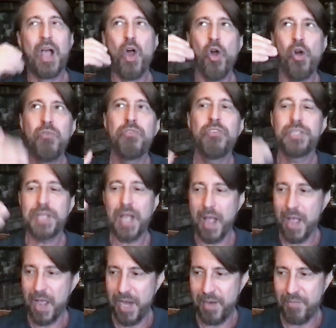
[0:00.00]
over
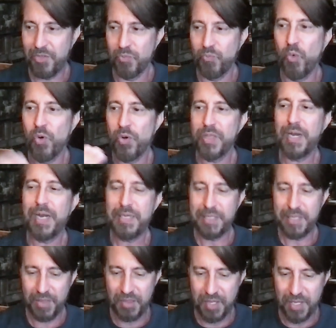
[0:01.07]
time the more that i
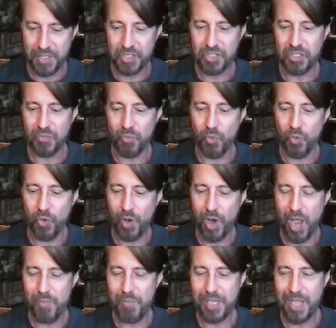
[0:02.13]
did this the more
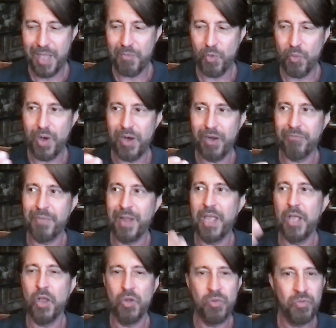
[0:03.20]
i became aware of
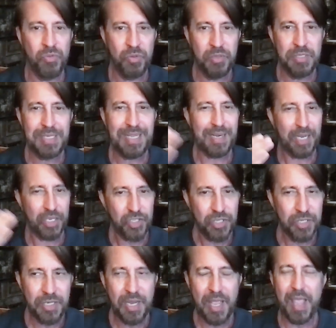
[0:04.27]
my own
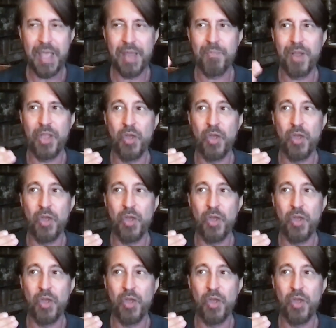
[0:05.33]
connection and my